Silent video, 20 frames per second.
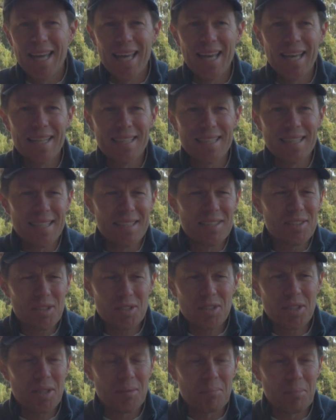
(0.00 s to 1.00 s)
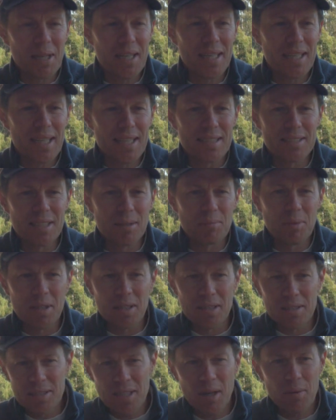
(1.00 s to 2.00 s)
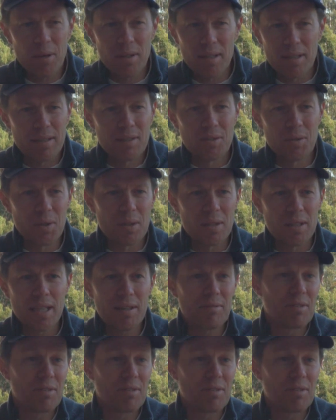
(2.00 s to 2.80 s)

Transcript: And uh, just to compete against something, there's no other thrill.